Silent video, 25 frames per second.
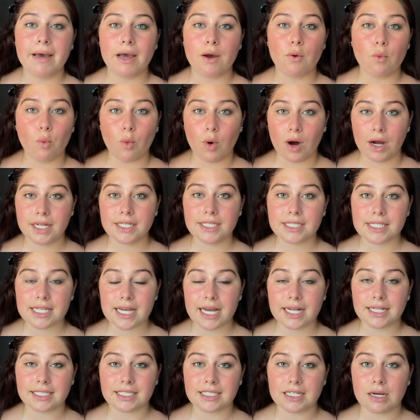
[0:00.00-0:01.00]
But
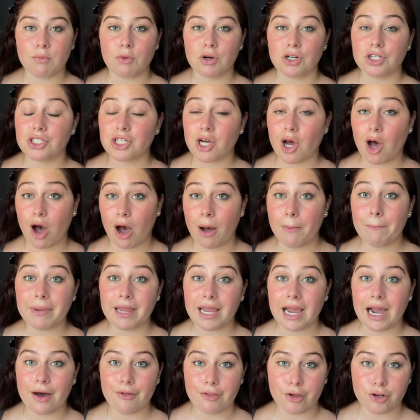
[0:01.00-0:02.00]
once that someone
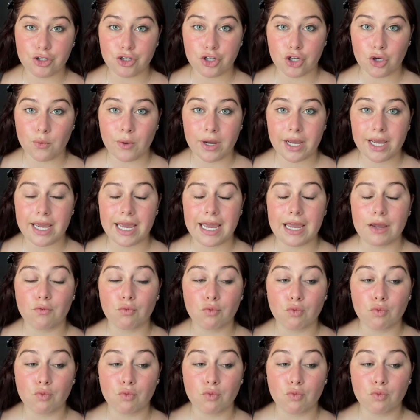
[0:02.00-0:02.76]
taught me how to do it,